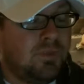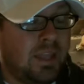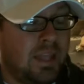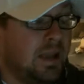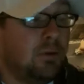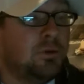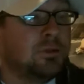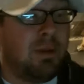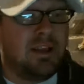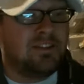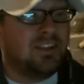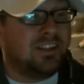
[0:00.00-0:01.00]
And it was
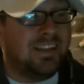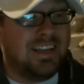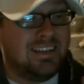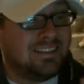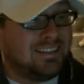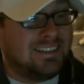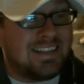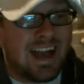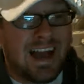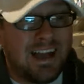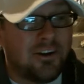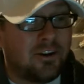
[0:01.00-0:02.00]
basically his
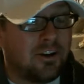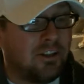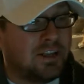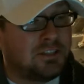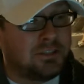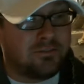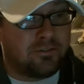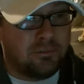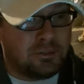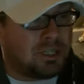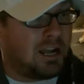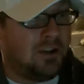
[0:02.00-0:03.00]
entire collection
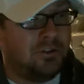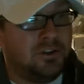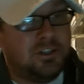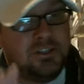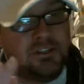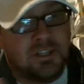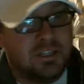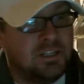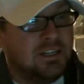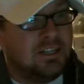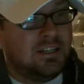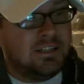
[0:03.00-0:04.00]
from childhood to
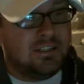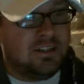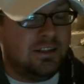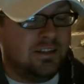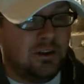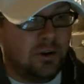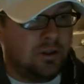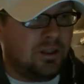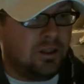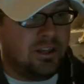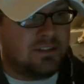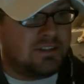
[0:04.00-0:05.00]

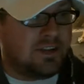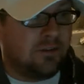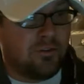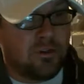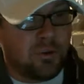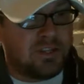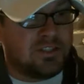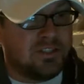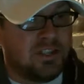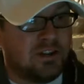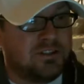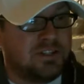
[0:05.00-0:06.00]
he said over the recent
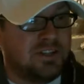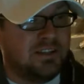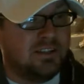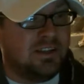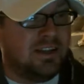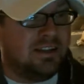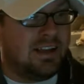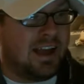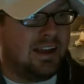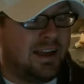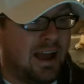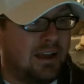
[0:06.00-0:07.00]
years he had
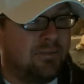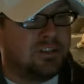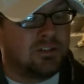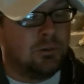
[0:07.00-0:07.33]
gotten out of it.